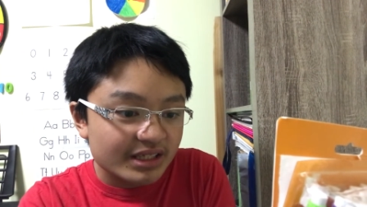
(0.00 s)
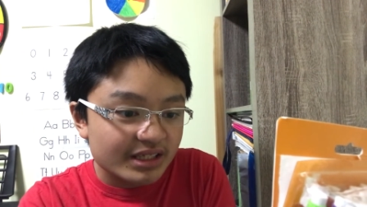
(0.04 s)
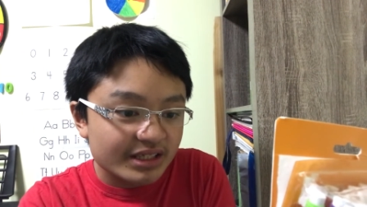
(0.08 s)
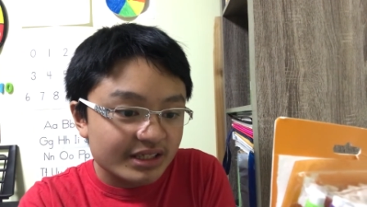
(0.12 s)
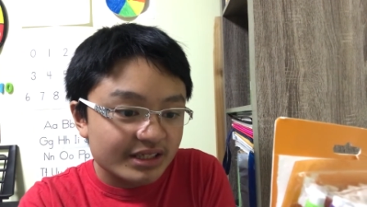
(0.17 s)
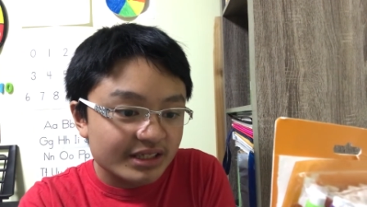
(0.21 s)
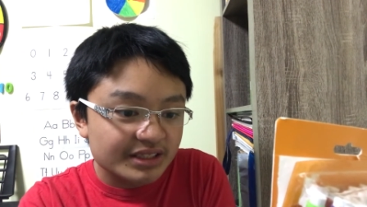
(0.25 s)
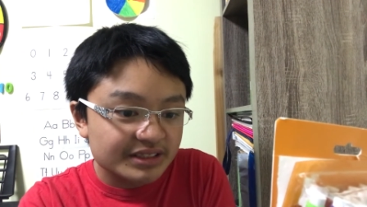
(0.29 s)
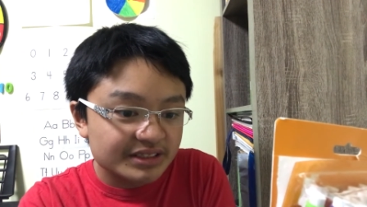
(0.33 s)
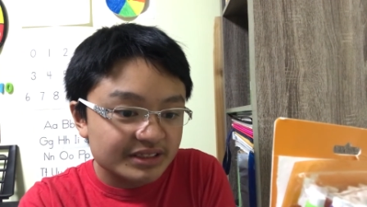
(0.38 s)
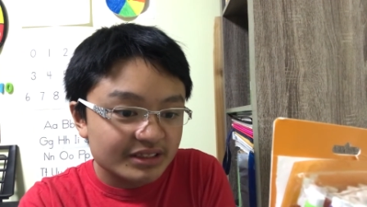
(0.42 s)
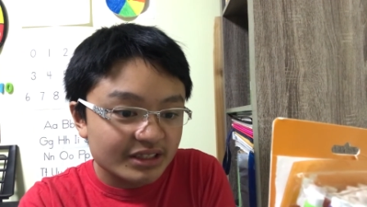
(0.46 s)

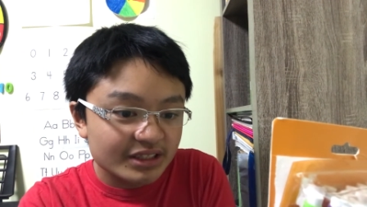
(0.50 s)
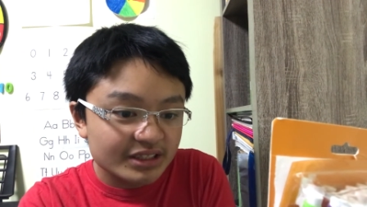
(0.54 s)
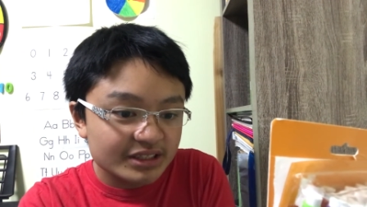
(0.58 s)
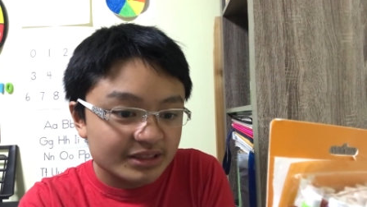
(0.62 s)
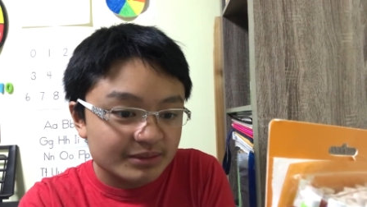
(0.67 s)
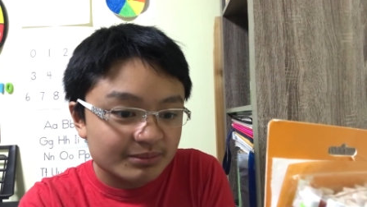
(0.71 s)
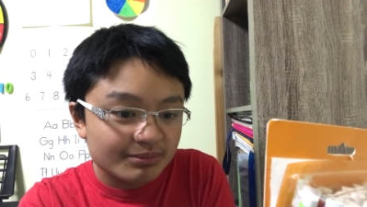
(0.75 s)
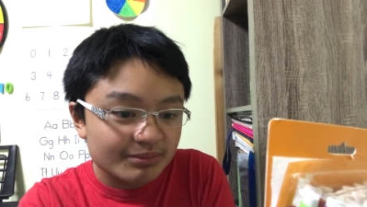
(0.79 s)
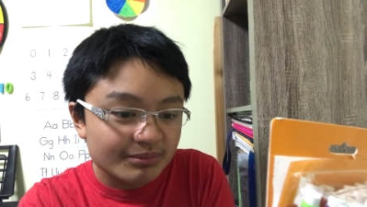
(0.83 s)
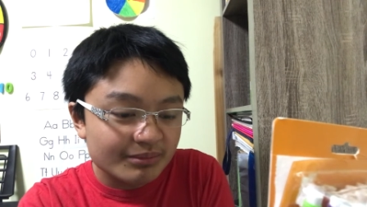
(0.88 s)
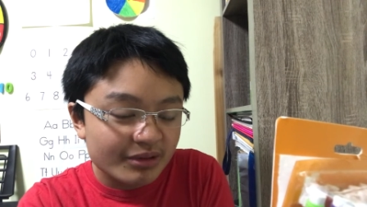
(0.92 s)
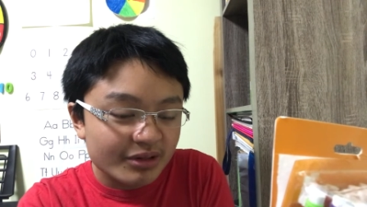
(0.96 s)
that's not
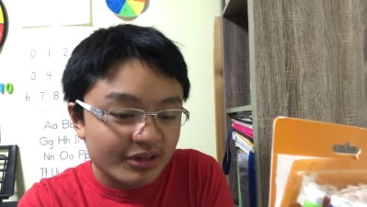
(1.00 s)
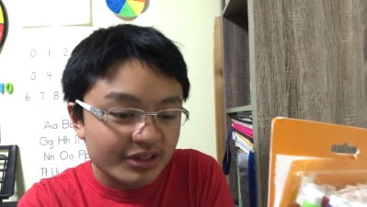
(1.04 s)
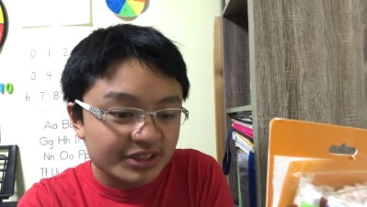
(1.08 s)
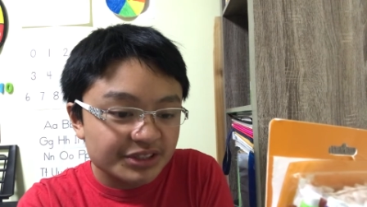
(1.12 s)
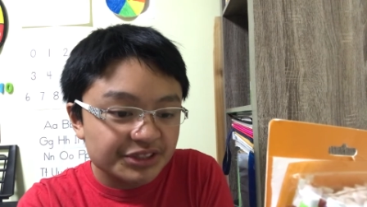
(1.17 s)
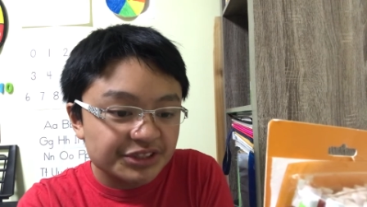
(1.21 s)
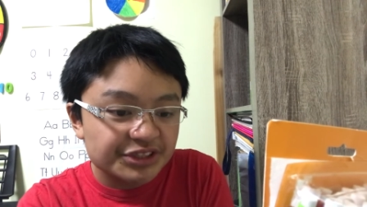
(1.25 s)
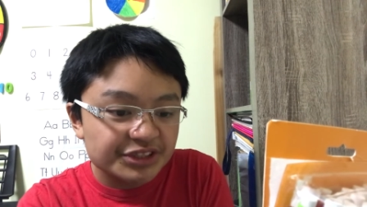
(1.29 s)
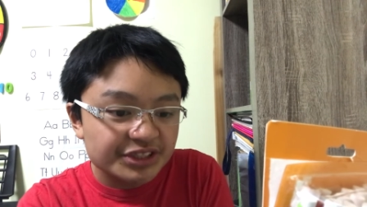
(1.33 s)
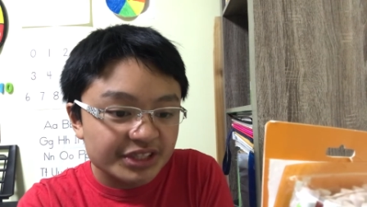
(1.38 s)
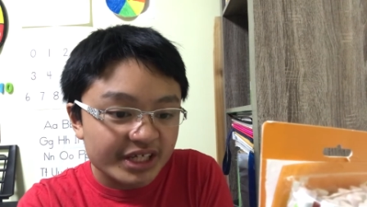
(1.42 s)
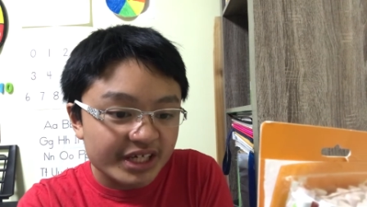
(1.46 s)

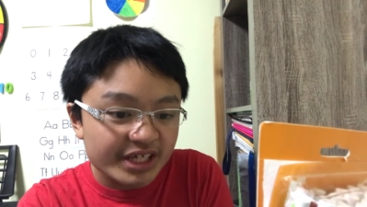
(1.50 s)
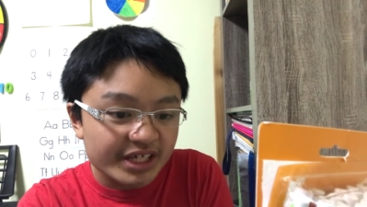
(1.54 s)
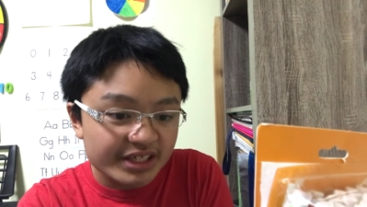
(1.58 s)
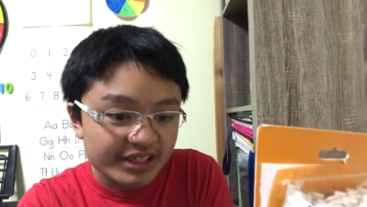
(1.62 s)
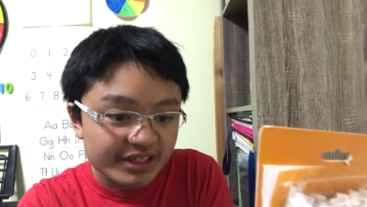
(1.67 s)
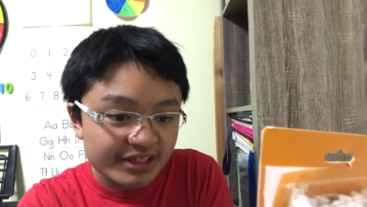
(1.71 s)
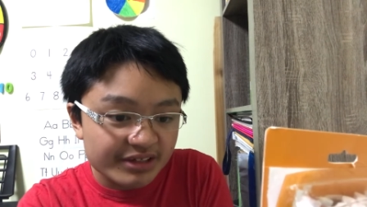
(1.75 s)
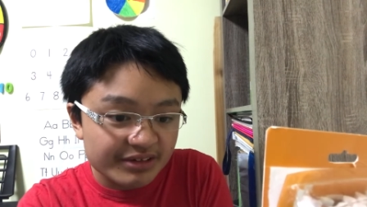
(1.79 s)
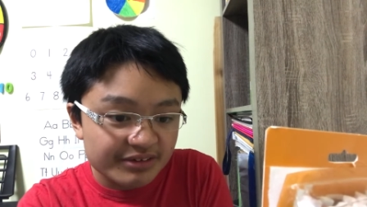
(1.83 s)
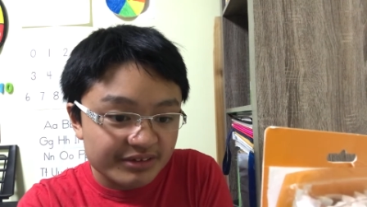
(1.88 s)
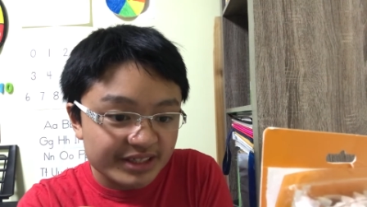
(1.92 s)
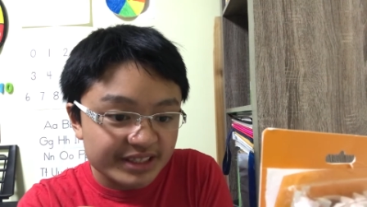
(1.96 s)
smudge and
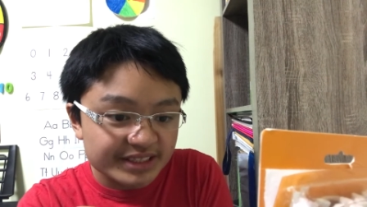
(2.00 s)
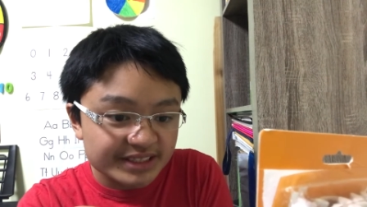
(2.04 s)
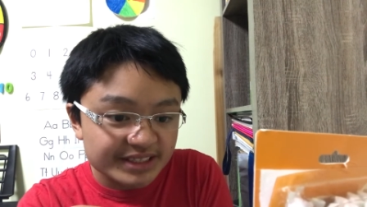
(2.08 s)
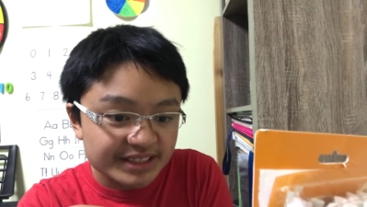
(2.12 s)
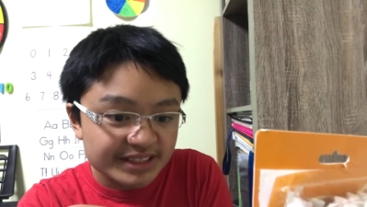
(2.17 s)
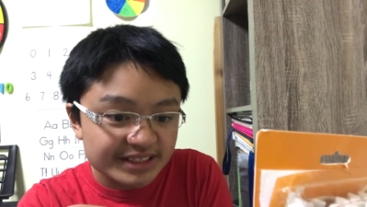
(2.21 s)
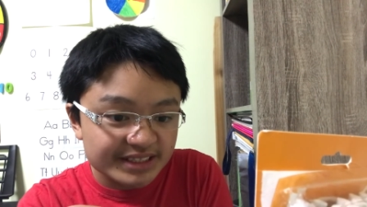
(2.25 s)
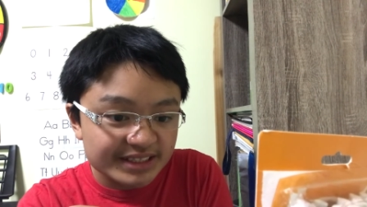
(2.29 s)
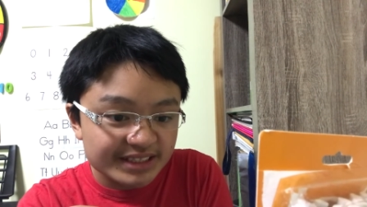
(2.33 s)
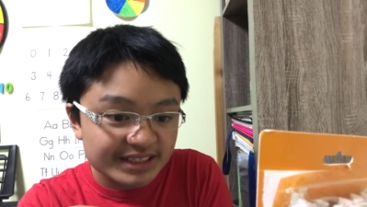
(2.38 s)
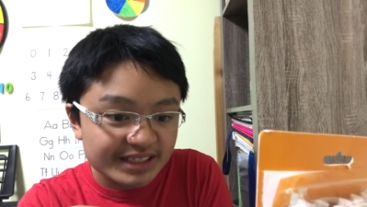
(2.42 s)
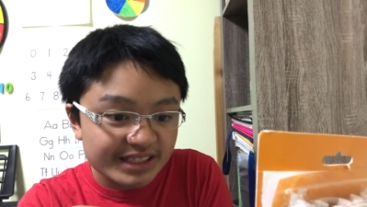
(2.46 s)

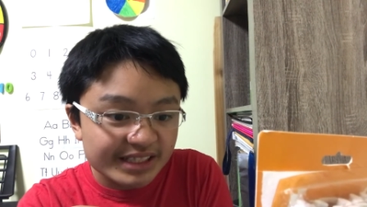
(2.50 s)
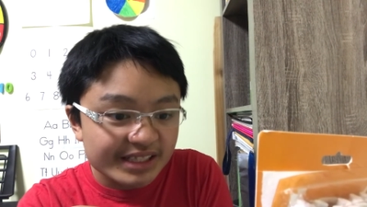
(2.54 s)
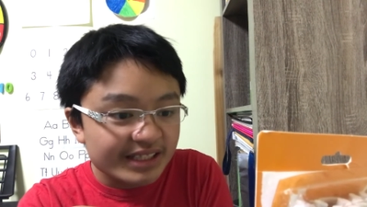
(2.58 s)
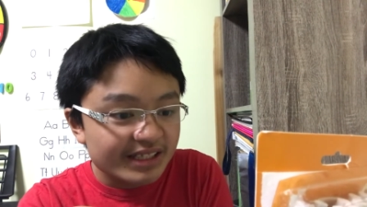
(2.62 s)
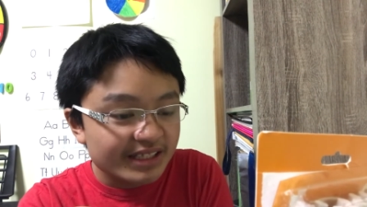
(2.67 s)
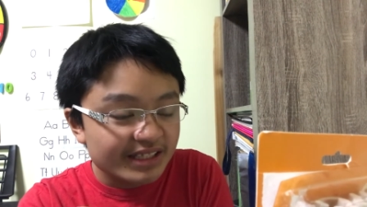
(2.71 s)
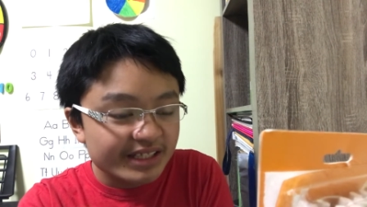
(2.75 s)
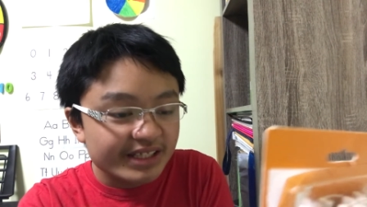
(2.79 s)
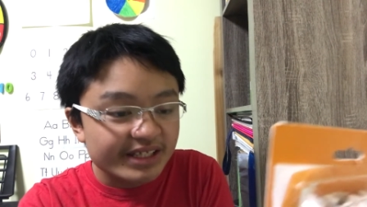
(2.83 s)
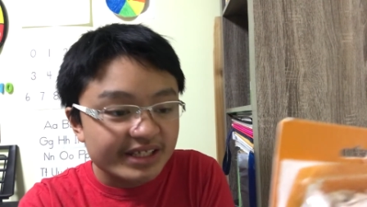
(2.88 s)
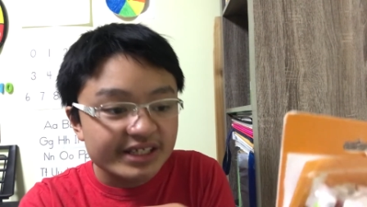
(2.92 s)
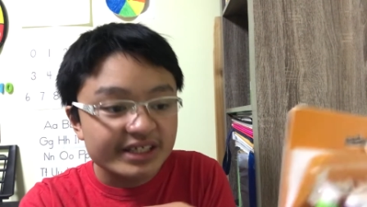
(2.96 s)
erases
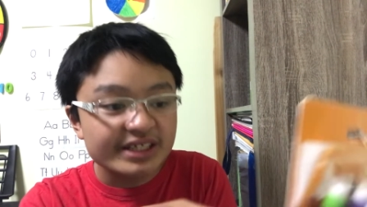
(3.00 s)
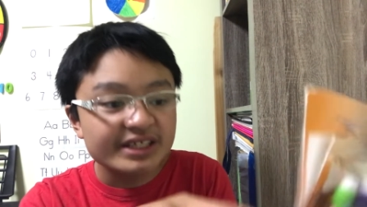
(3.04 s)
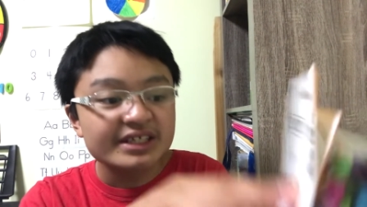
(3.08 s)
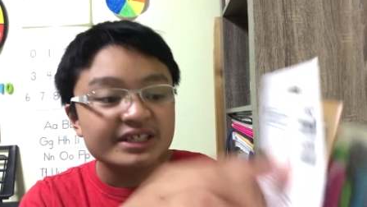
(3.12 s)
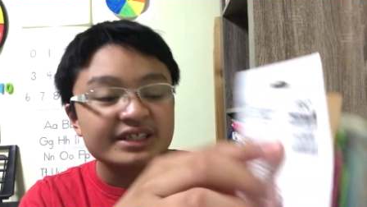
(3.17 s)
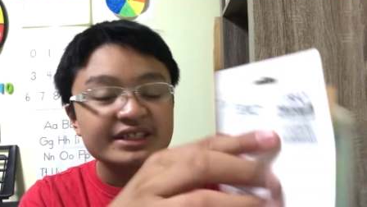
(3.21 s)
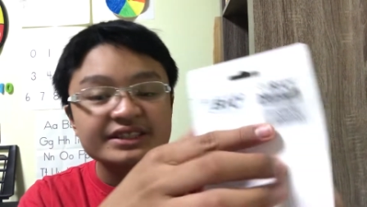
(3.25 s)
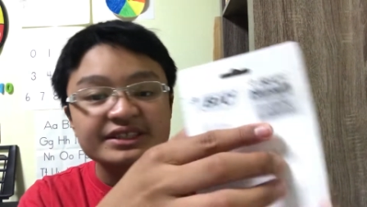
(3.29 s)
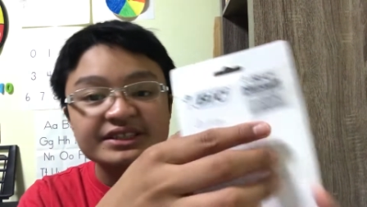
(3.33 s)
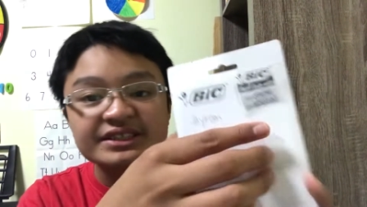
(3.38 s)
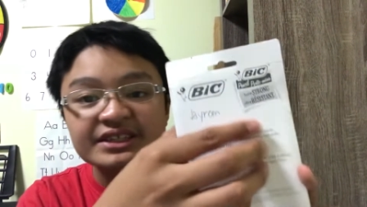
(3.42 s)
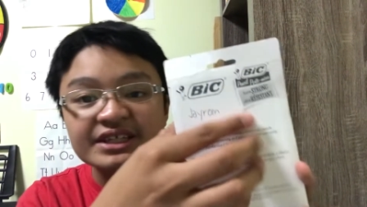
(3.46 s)
cleanly.
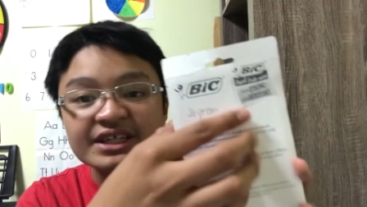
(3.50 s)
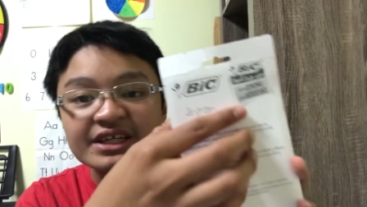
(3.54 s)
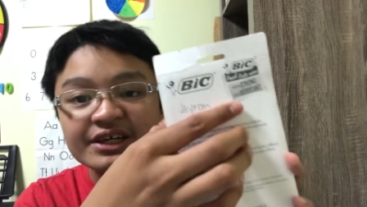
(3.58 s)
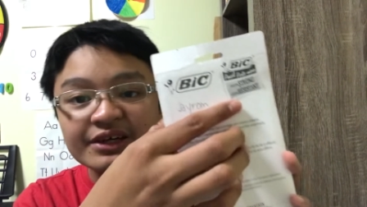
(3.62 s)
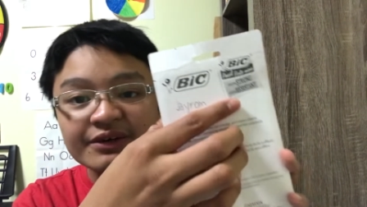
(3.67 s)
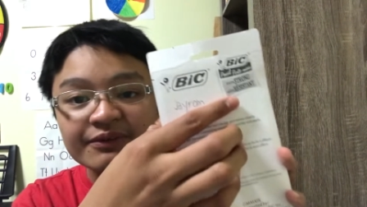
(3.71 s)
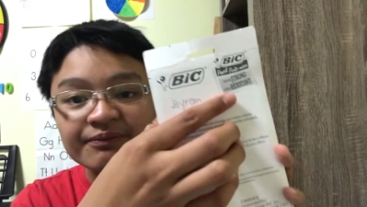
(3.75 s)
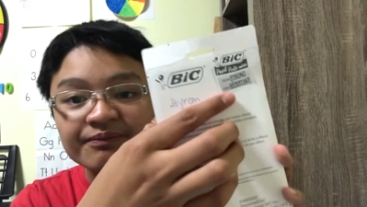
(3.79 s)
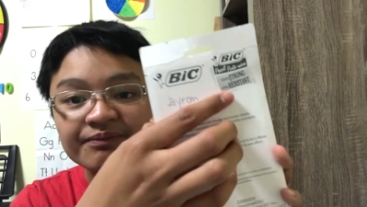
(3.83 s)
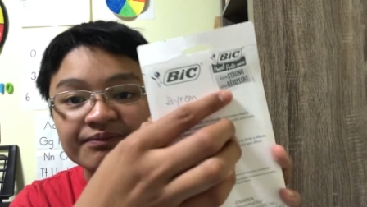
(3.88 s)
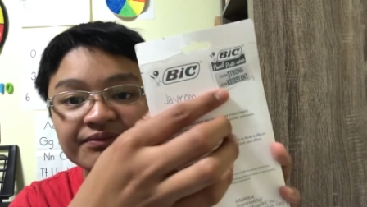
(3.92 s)
See?